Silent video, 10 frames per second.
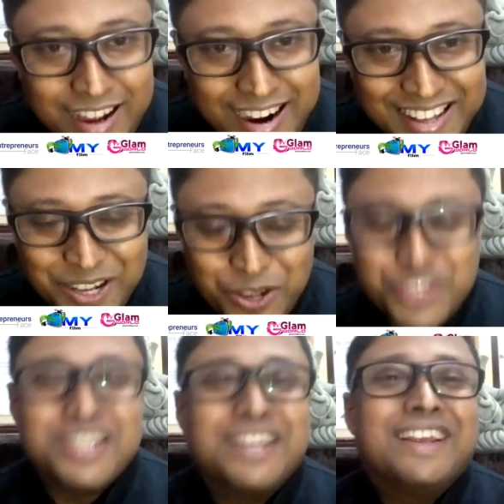another
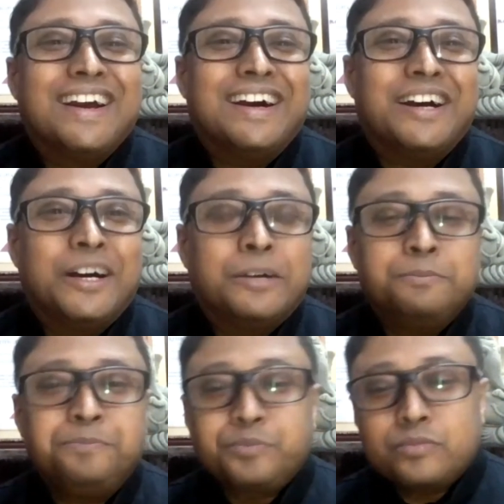question.
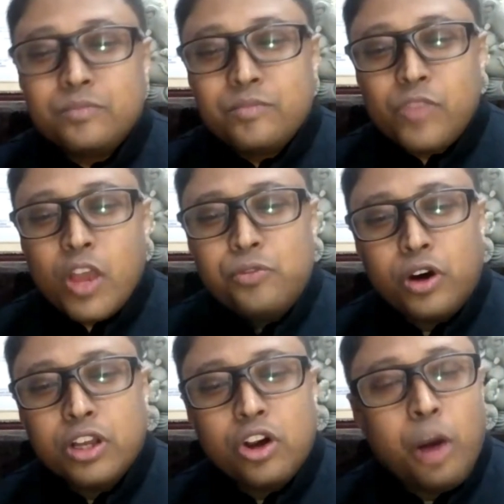
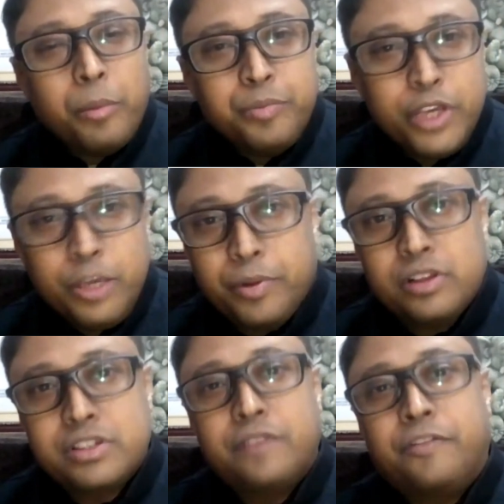For the common people,
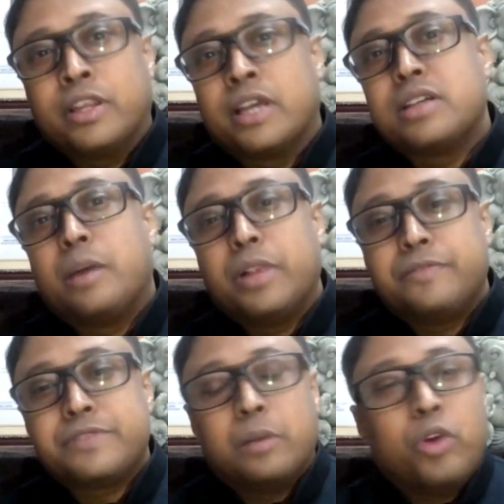say for an example,
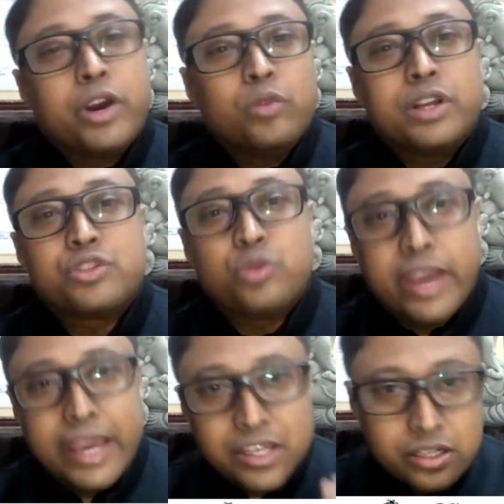if somebody wants to
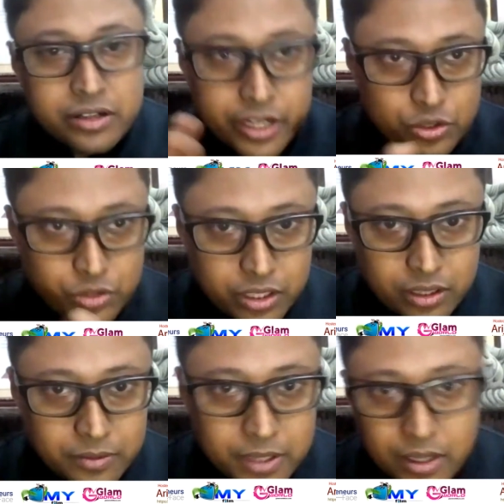enter into the
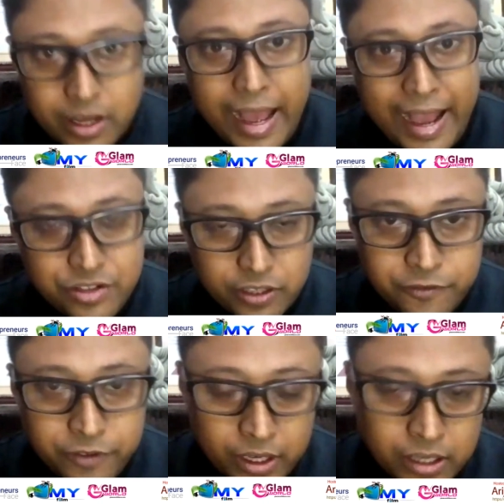acting
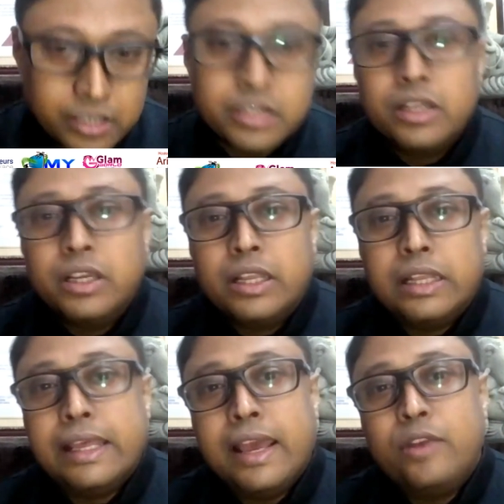field,
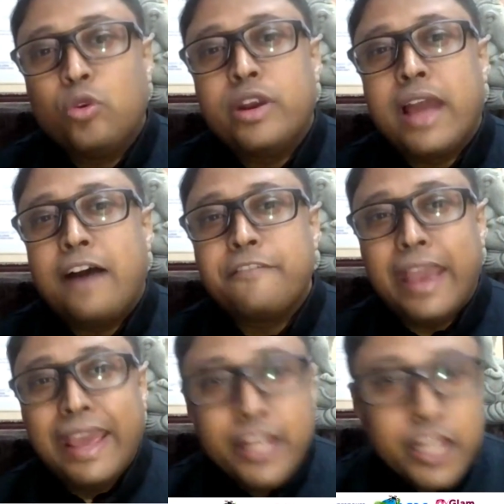they don't have
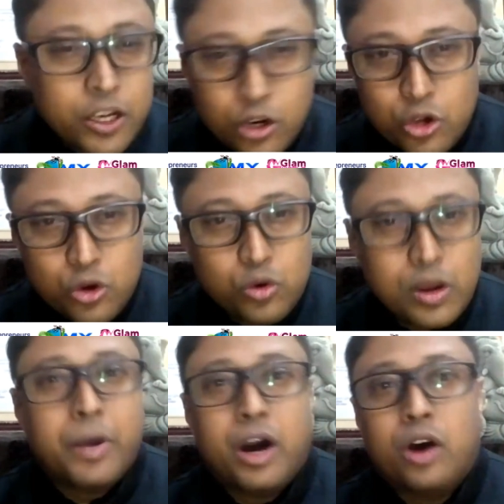any clue
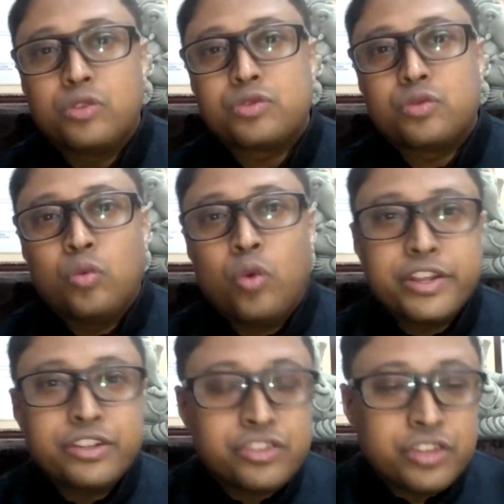about what
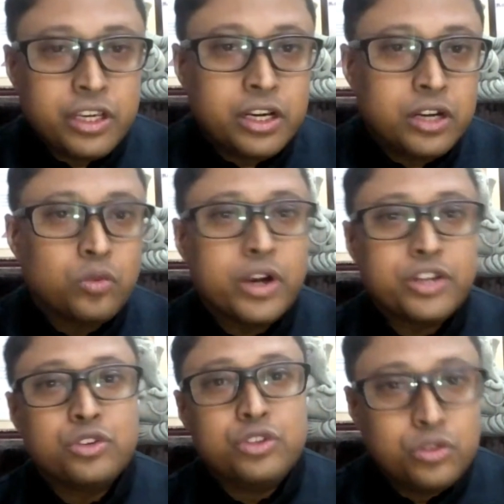is there,
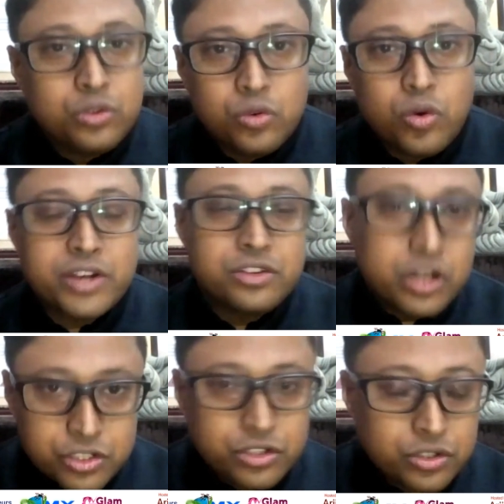what to do, what
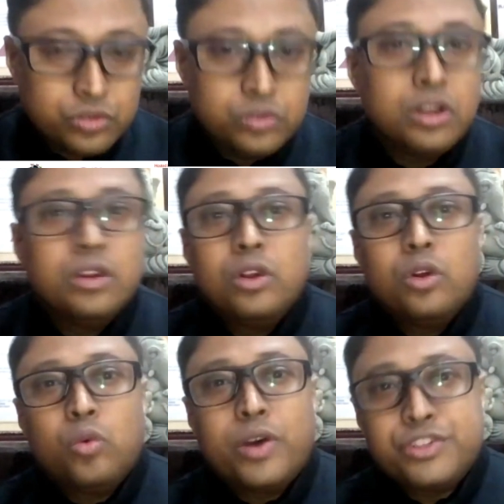not to do.
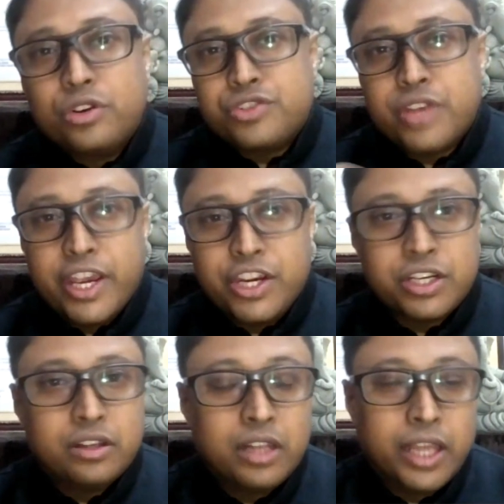What's
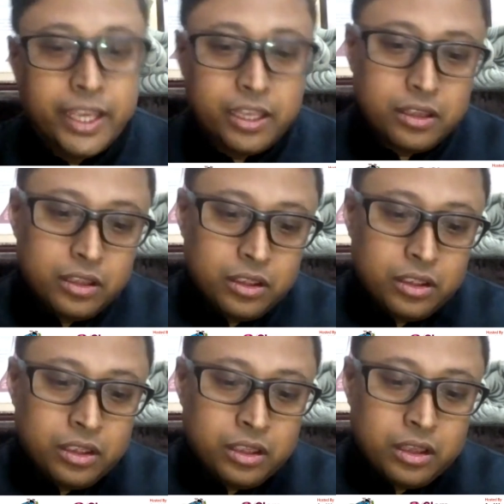suggestion? Like
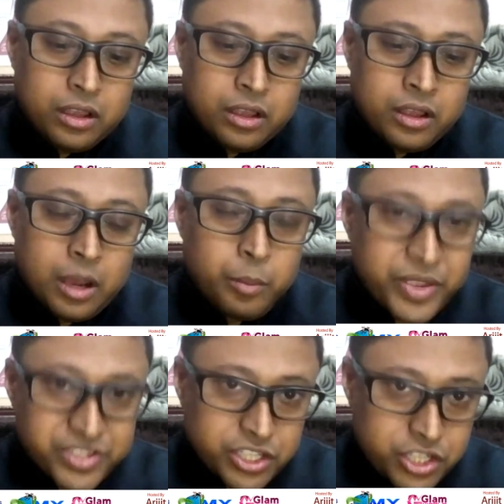a
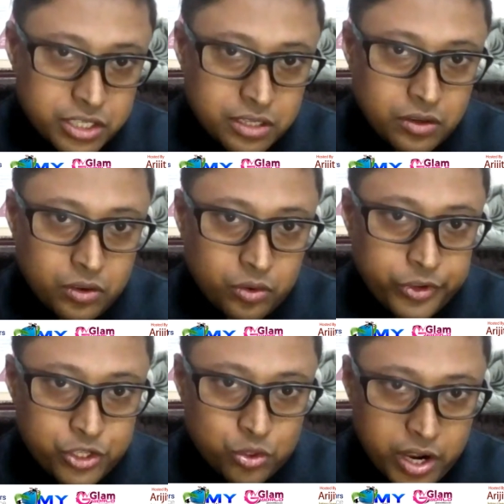message
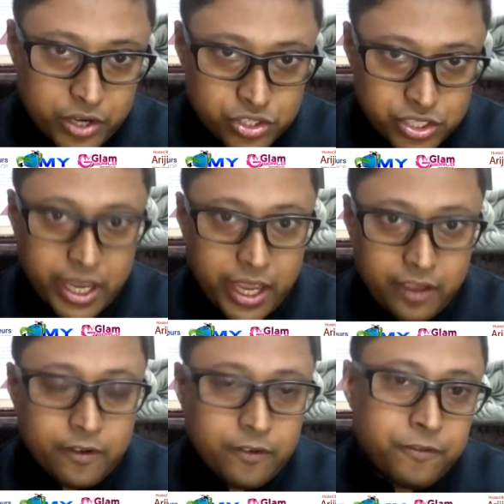which you want to
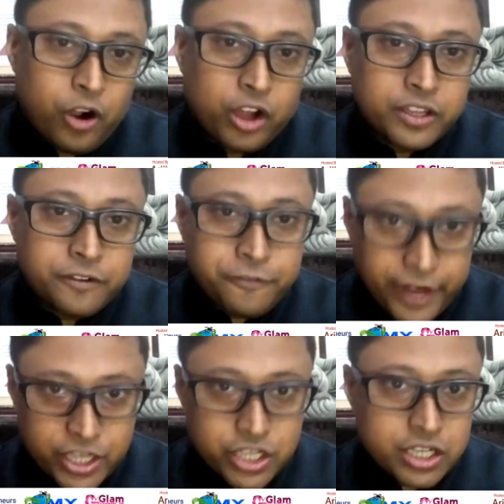say for the
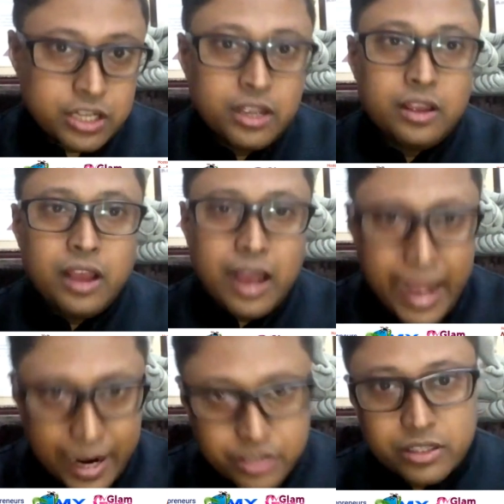fresh
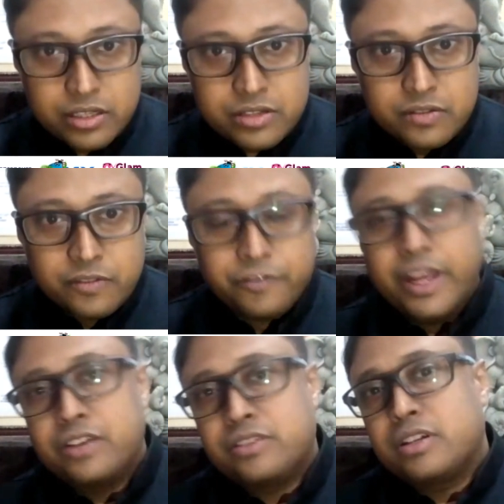actors,
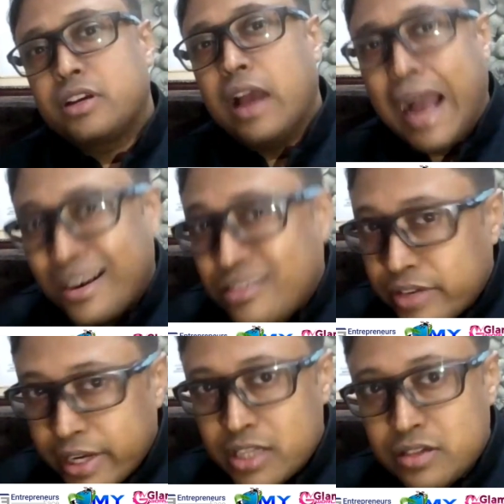fresh
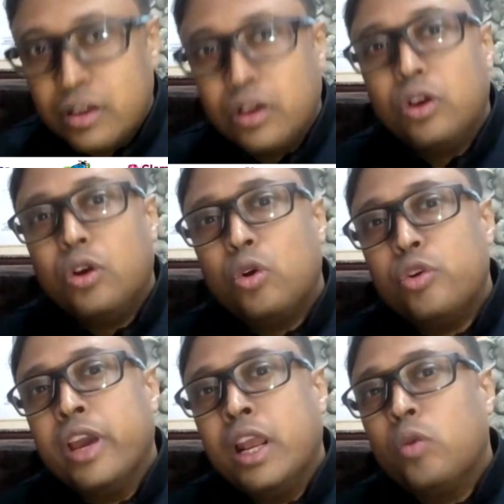actress who
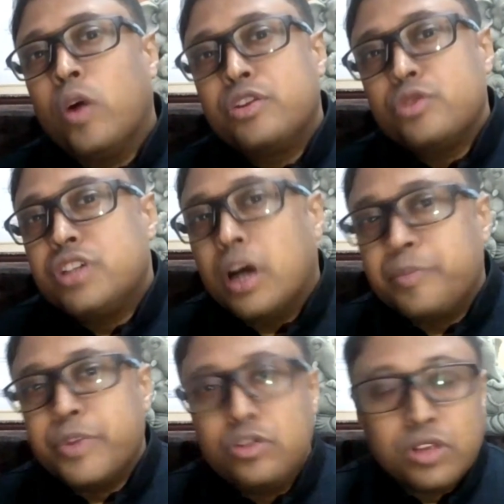really want to
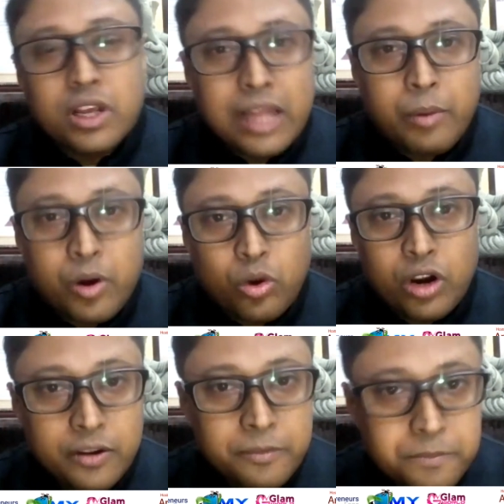jump into the glamour world?